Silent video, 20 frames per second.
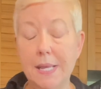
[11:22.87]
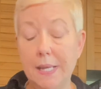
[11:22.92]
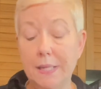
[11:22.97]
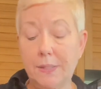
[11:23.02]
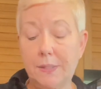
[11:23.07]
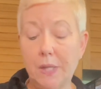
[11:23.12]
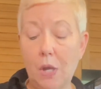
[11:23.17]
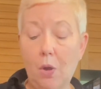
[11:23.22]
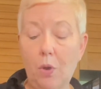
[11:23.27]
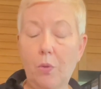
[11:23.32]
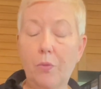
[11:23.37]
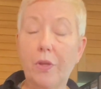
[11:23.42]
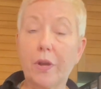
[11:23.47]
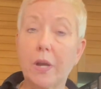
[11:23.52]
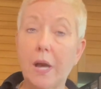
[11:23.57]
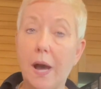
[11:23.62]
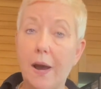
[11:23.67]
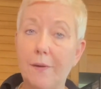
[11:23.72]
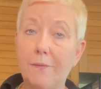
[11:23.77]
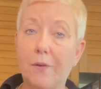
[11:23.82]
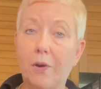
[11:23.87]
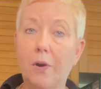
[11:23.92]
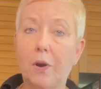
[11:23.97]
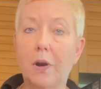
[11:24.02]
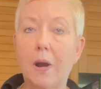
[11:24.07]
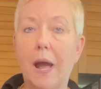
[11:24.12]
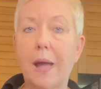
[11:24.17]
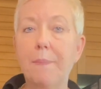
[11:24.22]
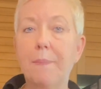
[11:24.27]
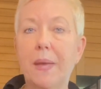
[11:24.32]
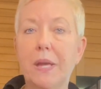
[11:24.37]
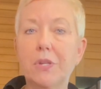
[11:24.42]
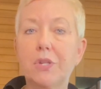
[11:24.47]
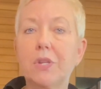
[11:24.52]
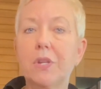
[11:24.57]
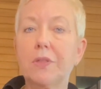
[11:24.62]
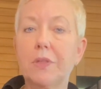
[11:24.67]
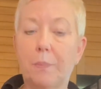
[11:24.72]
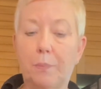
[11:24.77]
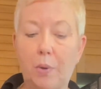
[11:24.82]
So the cover, I
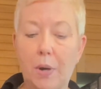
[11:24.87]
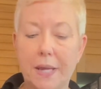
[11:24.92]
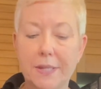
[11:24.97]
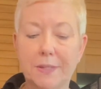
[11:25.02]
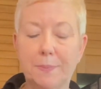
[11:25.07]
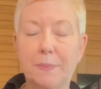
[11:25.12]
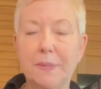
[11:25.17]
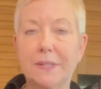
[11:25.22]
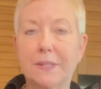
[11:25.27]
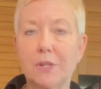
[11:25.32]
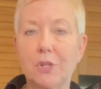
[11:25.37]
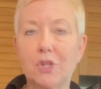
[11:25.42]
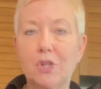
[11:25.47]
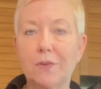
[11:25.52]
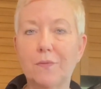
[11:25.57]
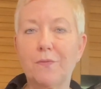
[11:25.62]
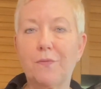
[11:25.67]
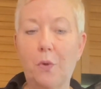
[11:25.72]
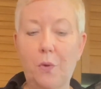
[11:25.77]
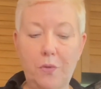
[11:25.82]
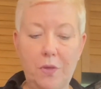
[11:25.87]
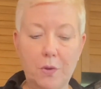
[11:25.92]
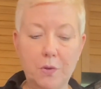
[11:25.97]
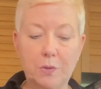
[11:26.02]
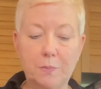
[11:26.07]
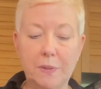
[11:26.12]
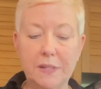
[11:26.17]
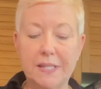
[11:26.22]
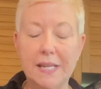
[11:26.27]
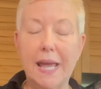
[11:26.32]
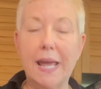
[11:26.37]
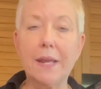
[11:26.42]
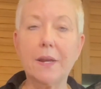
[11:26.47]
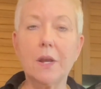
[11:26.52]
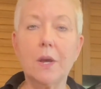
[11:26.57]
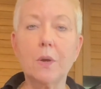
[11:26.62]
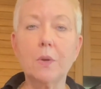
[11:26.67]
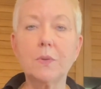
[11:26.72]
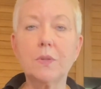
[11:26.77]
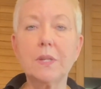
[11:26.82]
mentioned the press position for those
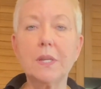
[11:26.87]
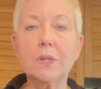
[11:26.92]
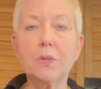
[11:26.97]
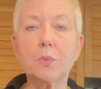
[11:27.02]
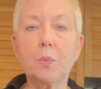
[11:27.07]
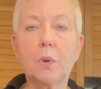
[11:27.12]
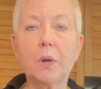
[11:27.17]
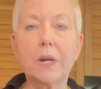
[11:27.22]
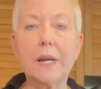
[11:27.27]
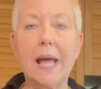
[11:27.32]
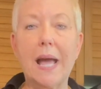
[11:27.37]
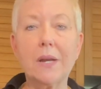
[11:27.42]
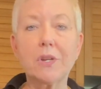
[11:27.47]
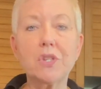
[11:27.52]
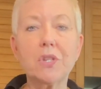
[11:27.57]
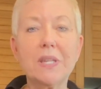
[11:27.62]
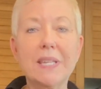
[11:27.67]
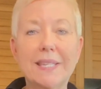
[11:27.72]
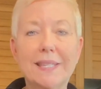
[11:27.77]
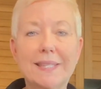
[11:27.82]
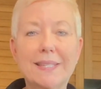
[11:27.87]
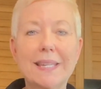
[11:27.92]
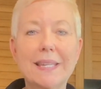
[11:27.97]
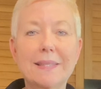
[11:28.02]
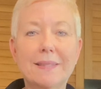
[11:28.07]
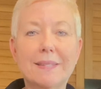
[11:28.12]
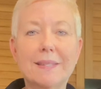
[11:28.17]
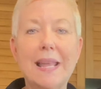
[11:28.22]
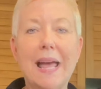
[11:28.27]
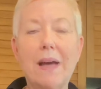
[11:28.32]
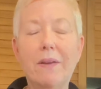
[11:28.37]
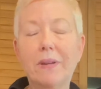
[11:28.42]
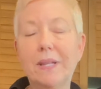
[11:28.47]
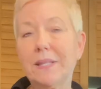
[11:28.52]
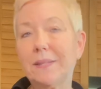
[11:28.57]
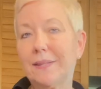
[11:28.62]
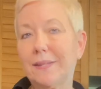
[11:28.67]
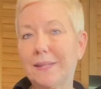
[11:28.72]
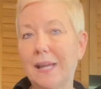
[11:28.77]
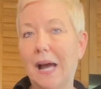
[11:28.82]
potatoes is where it actually seats down
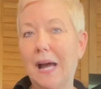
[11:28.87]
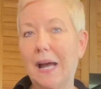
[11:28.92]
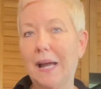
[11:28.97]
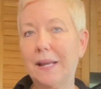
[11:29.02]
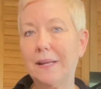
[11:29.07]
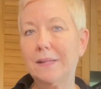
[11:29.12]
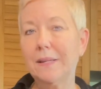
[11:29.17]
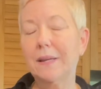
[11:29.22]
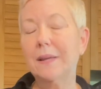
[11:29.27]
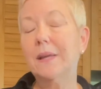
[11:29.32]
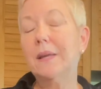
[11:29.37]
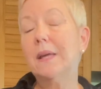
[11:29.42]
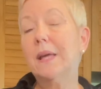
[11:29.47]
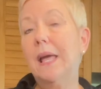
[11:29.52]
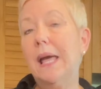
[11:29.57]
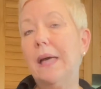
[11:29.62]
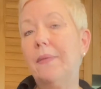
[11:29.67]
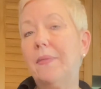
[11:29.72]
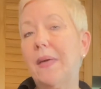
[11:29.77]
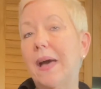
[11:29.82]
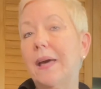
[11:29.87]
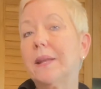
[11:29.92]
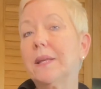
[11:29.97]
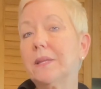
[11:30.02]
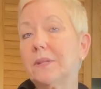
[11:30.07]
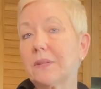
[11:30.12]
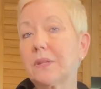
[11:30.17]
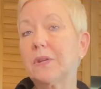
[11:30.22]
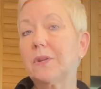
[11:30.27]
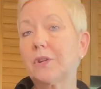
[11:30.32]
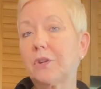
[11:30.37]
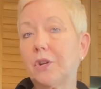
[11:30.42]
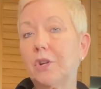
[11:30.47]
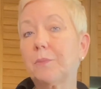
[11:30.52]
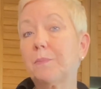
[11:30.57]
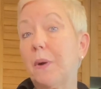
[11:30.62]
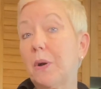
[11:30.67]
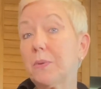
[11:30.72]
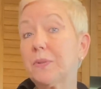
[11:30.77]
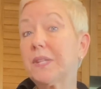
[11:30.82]
inside, and that is going to
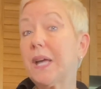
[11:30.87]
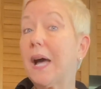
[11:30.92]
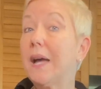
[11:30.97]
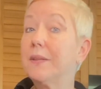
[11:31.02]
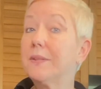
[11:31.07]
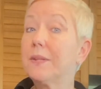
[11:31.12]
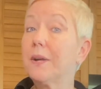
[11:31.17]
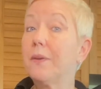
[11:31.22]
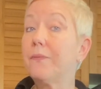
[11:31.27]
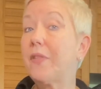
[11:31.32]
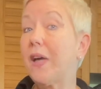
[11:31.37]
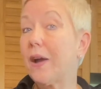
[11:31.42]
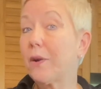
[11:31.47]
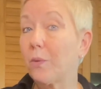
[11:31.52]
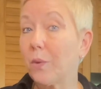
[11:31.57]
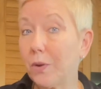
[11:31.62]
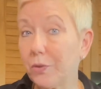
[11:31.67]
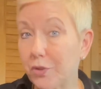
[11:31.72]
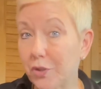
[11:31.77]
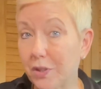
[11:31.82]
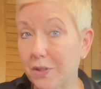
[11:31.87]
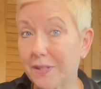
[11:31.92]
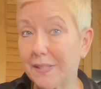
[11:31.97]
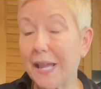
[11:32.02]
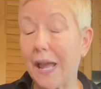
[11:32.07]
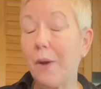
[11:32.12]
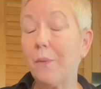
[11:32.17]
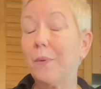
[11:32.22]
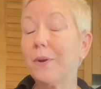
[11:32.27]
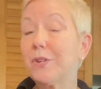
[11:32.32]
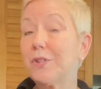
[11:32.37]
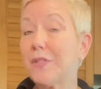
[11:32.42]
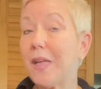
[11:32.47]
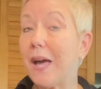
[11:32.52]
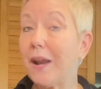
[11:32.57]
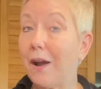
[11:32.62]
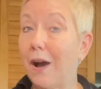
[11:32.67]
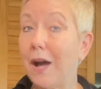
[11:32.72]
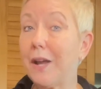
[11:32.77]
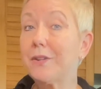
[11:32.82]
cook both sides of that grilled cheese sandwich,
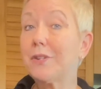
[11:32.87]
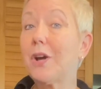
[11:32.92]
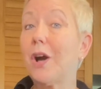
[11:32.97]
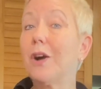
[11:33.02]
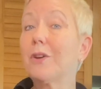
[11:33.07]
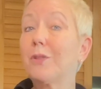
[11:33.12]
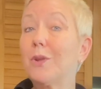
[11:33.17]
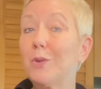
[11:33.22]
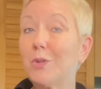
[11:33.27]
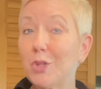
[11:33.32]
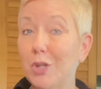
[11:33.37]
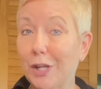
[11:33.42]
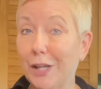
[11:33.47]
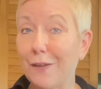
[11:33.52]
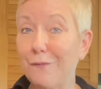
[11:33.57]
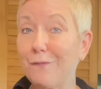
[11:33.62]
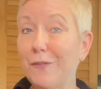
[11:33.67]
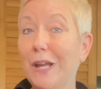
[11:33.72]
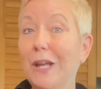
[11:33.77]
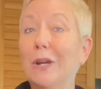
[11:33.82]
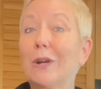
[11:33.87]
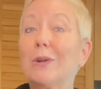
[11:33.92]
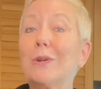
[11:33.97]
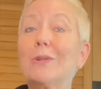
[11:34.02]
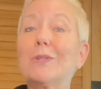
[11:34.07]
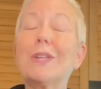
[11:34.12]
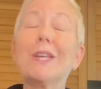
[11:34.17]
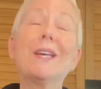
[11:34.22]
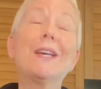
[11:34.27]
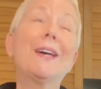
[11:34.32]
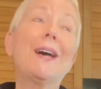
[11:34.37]
that hot dog, those chicken fingers,